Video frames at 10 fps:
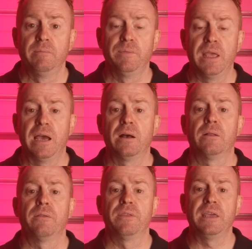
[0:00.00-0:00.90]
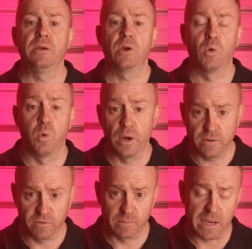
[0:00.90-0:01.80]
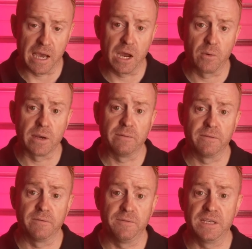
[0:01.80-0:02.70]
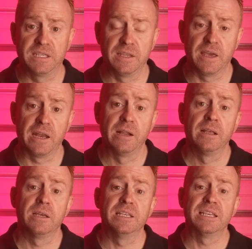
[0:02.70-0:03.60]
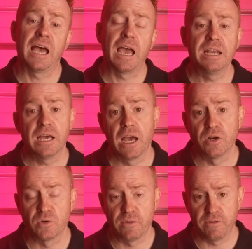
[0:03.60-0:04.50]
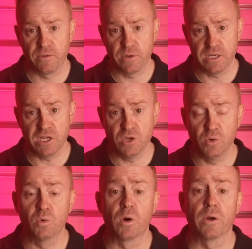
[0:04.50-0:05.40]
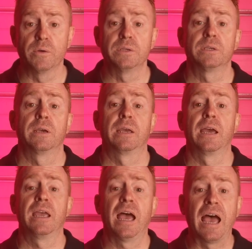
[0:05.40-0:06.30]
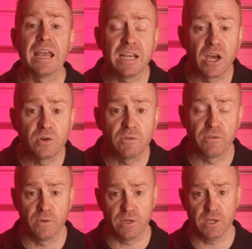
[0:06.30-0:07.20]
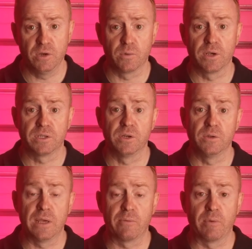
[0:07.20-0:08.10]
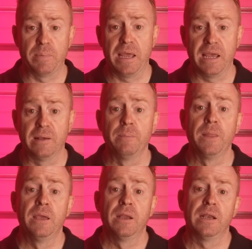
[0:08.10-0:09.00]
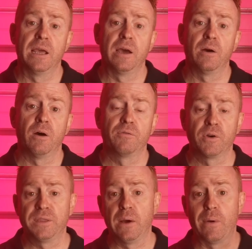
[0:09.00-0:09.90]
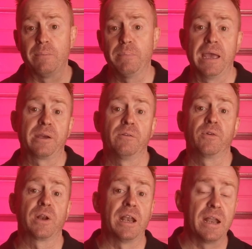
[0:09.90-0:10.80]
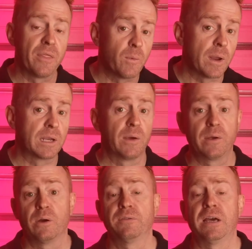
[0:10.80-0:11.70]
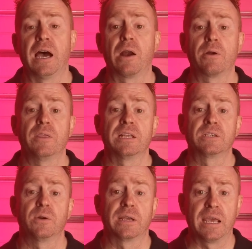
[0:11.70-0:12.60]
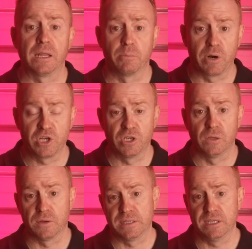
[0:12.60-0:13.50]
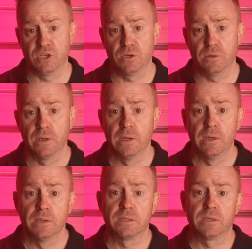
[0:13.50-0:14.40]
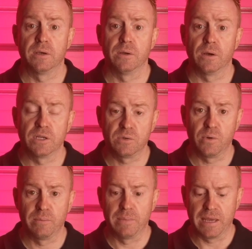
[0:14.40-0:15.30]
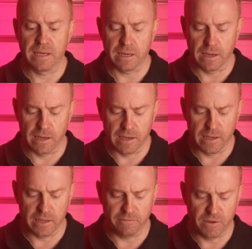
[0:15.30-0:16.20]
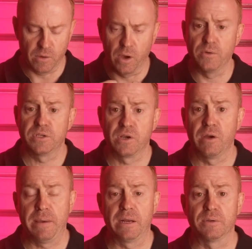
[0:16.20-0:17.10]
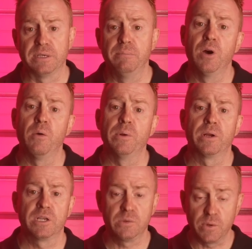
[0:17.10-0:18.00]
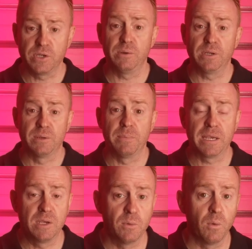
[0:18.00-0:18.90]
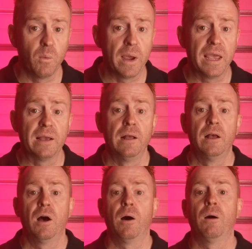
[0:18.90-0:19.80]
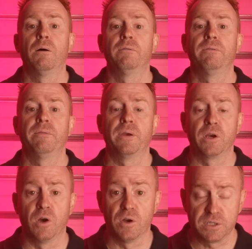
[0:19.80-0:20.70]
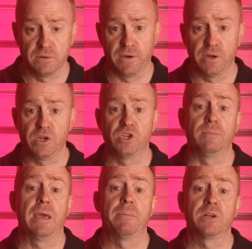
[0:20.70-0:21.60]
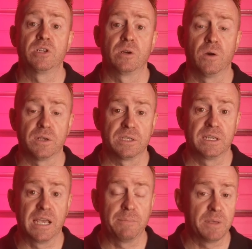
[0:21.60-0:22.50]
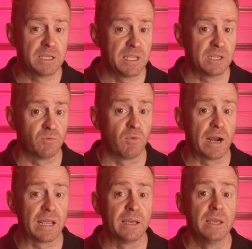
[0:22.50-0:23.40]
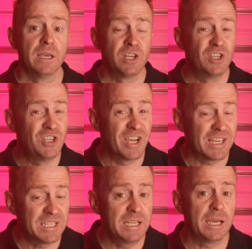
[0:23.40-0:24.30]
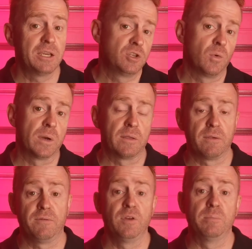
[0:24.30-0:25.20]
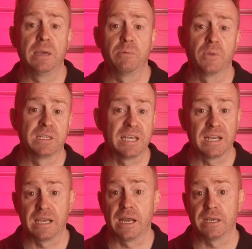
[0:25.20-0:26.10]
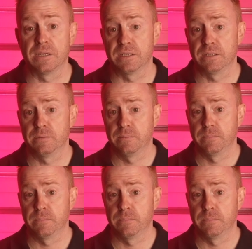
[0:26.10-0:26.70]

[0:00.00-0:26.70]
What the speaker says: Now, the quote from ARRI for fixing that is 830 euros, okay? 830 euros to do that repair. Now, I've got that one back and I've got another one going off to ARRI that's got a calibration loss issue. So I just want to make, if you own Skypanels in Melbourne, I just want you to make you aware of the cost of ownership, how much it costs to keep these things running, just in case you're one of the few people that's undercutting us.